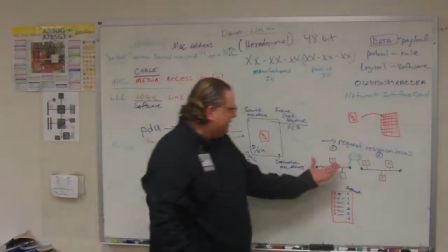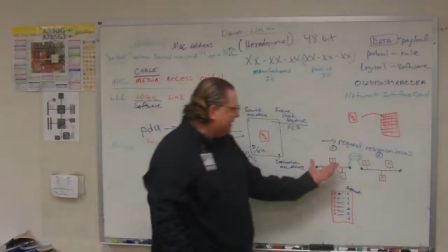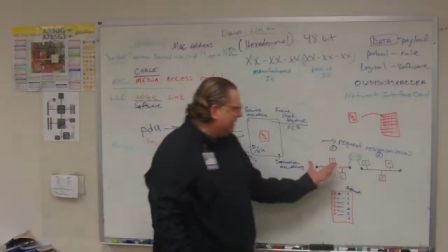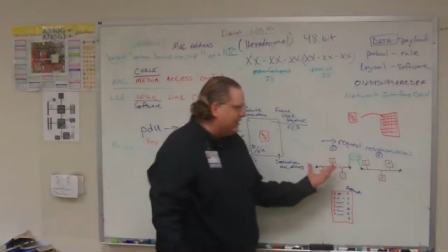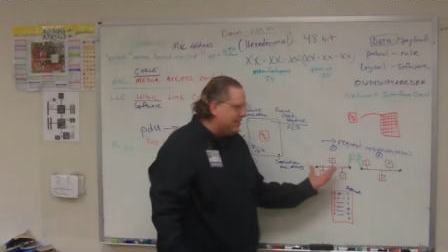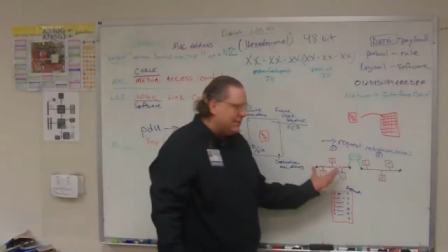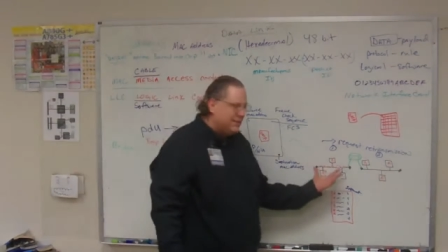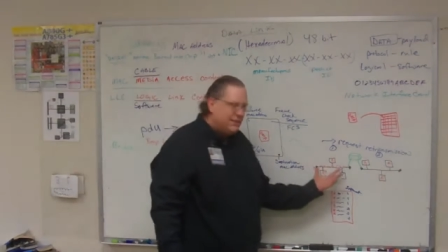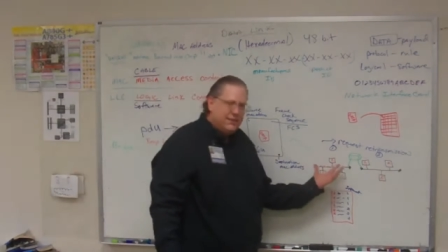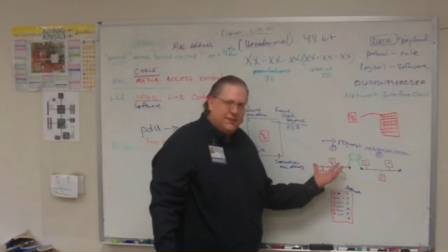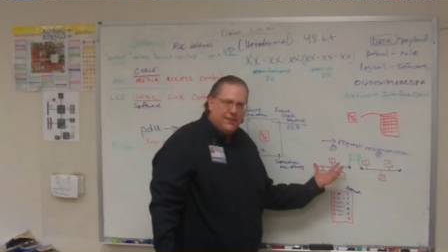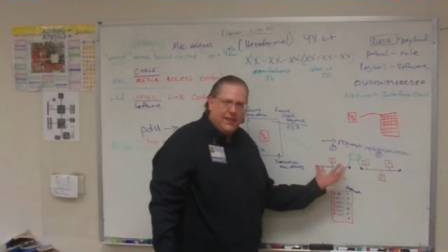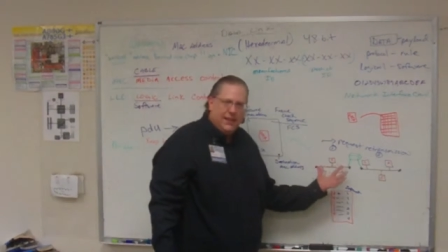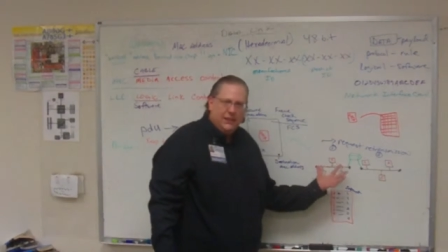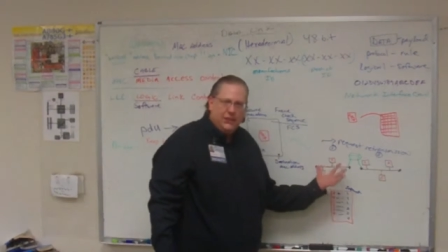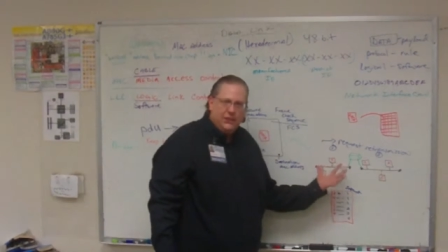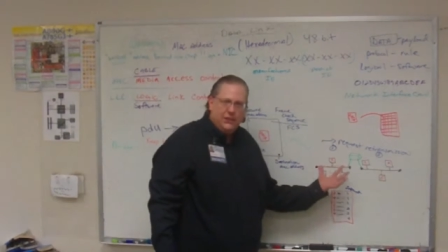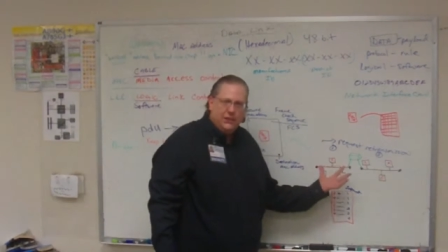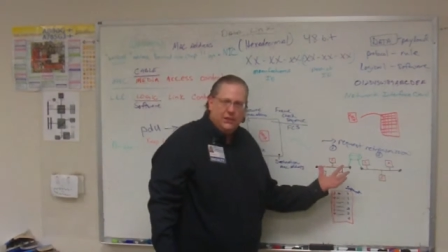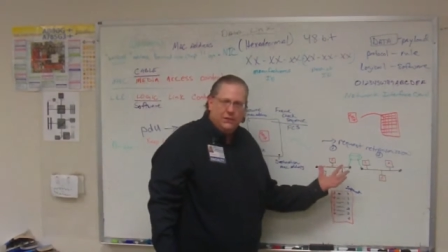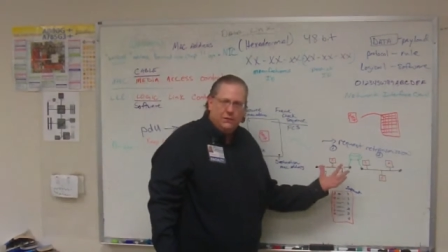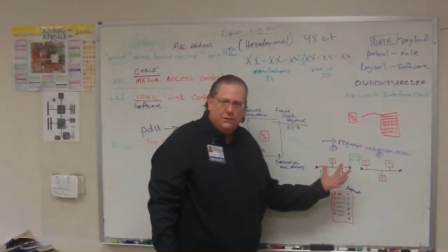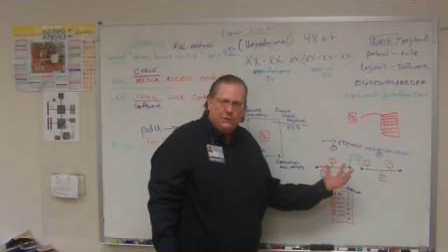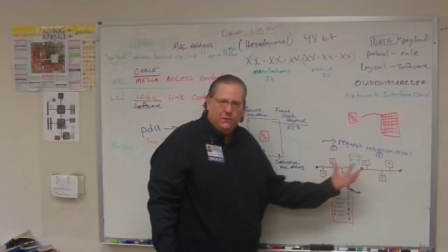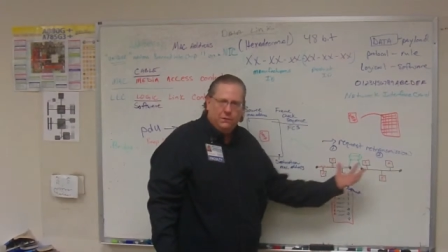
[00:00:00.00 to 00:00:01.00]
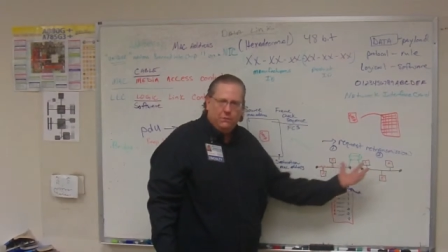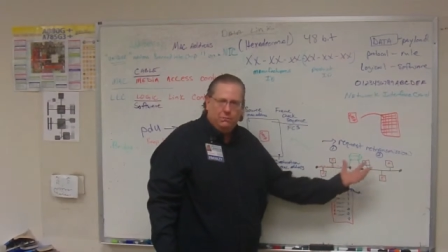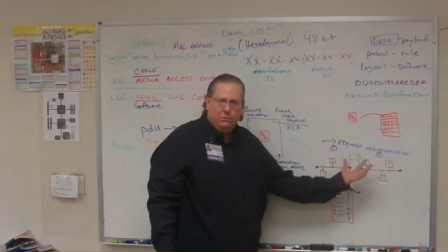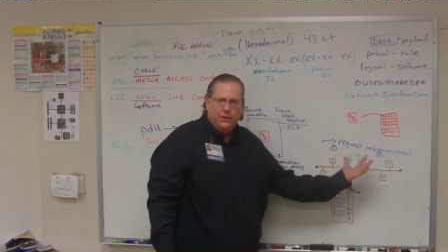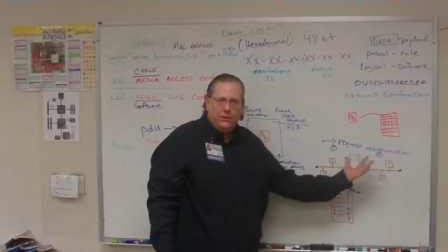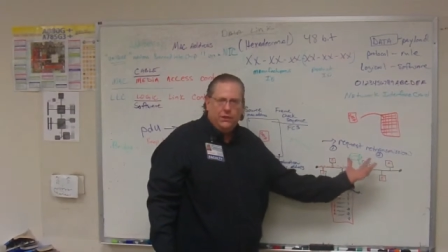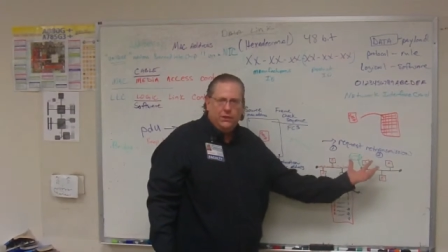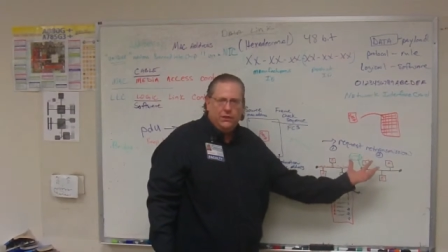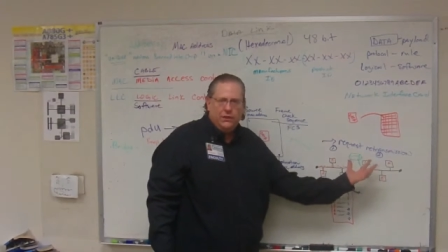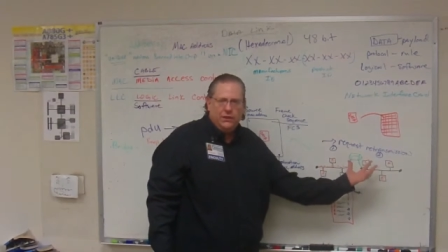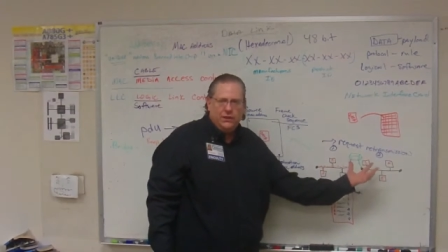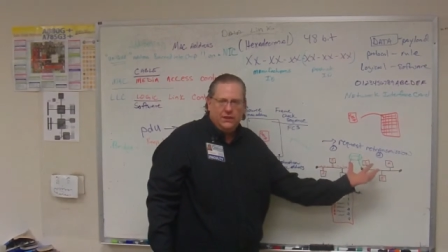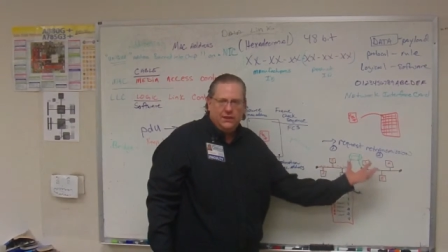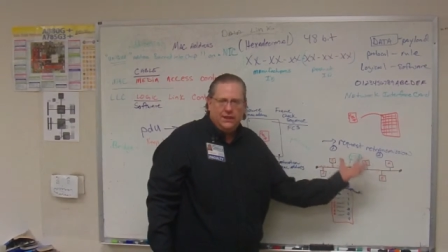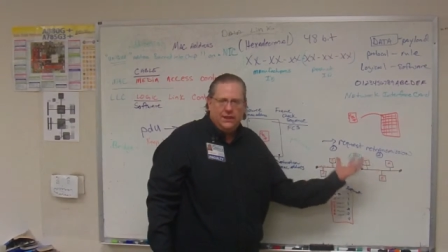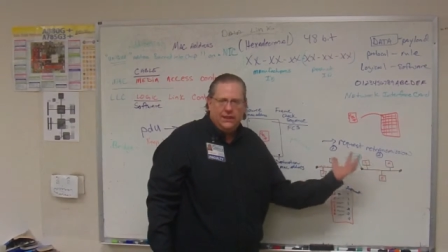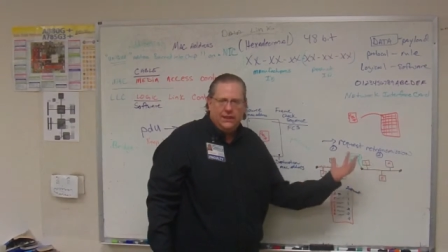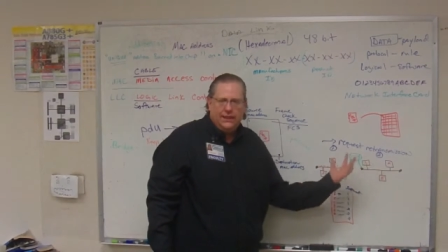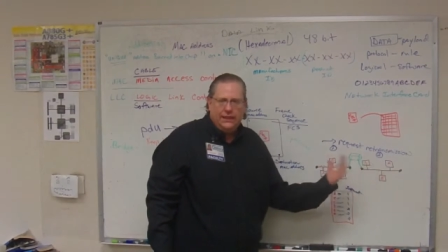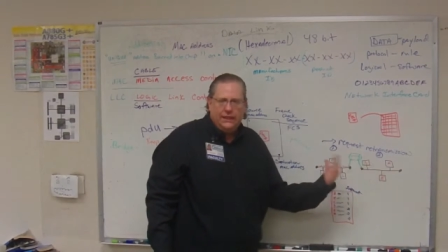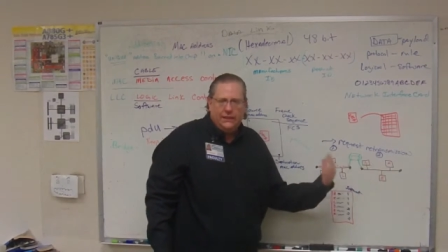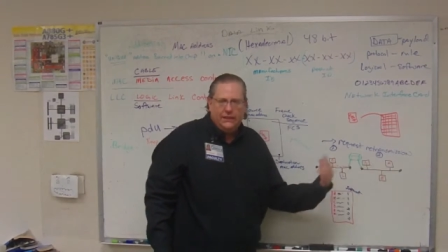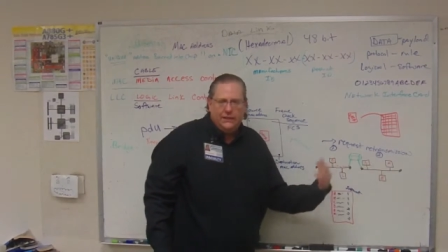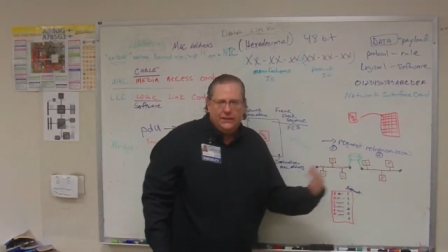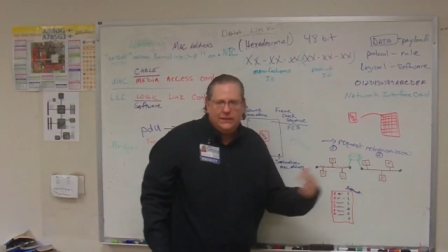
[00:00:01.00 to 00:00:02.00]
a section of computers that can
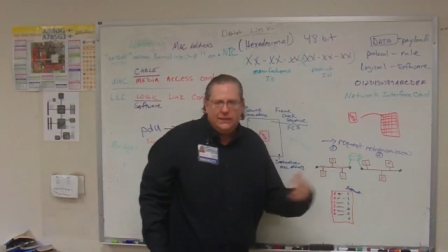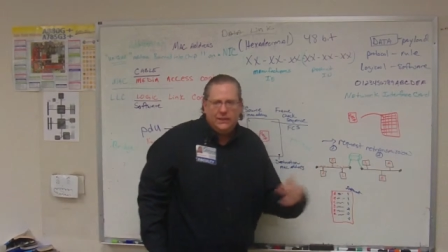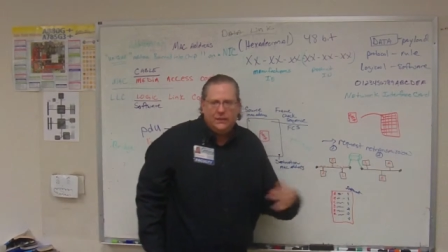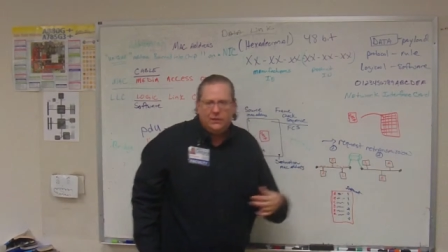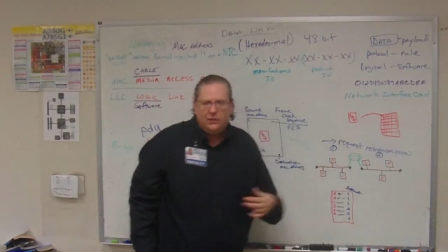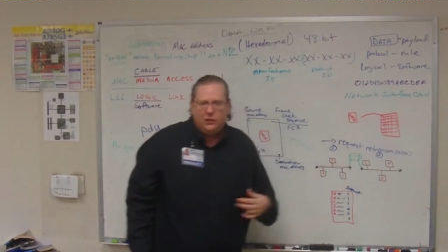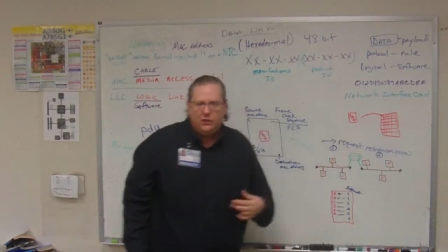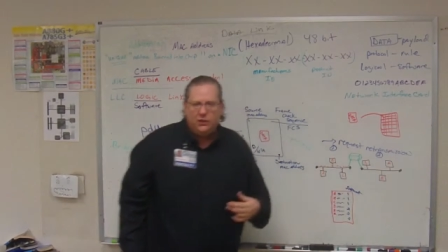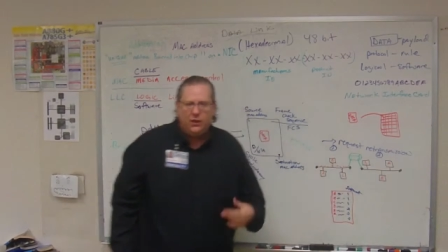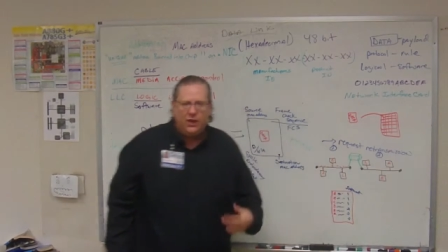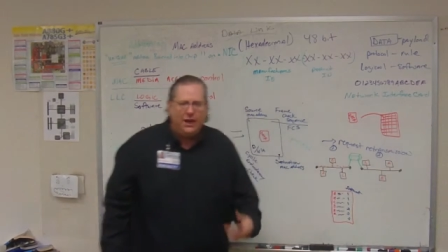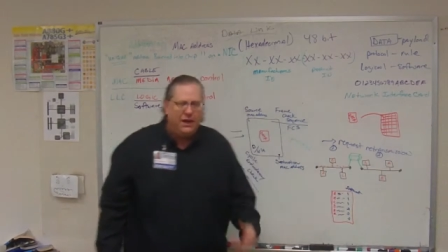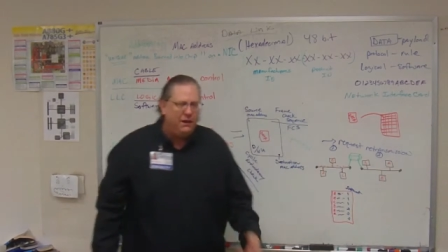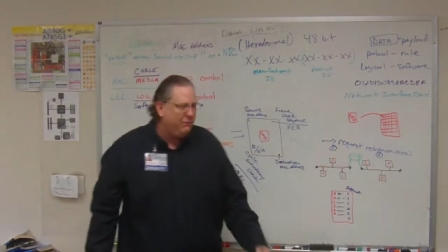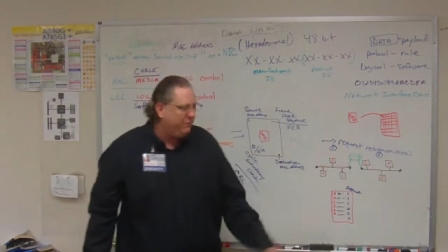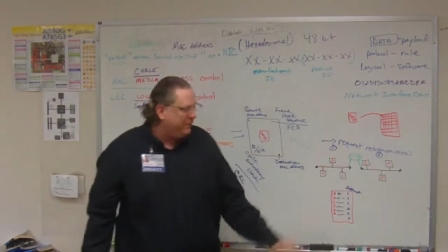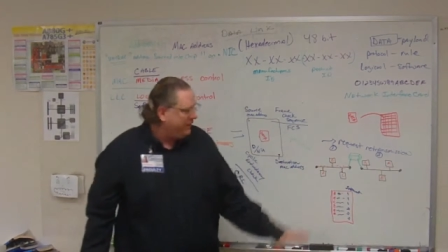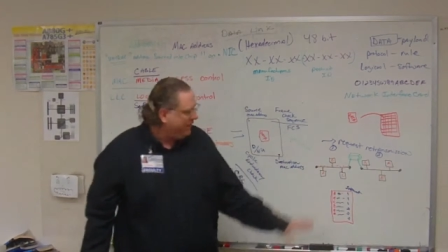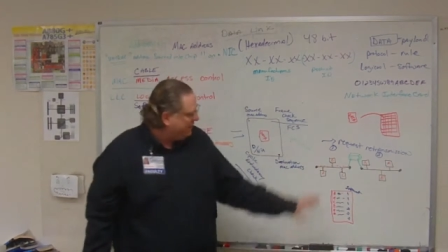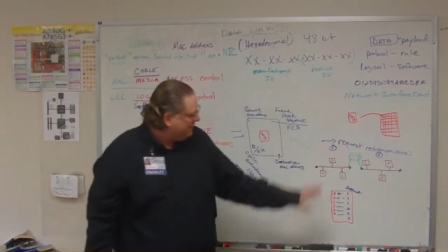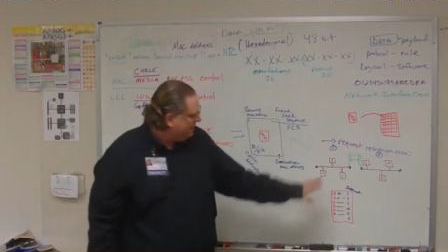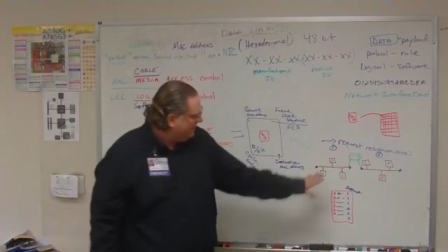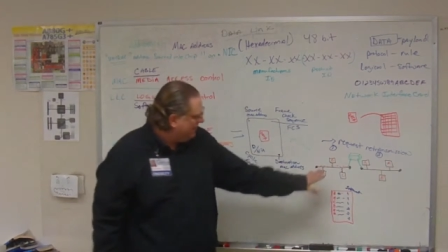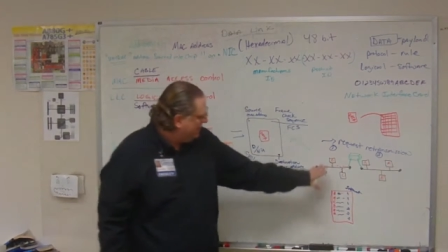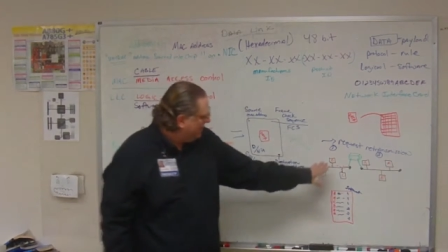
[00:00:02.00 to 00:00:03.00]
hear each other's traffic.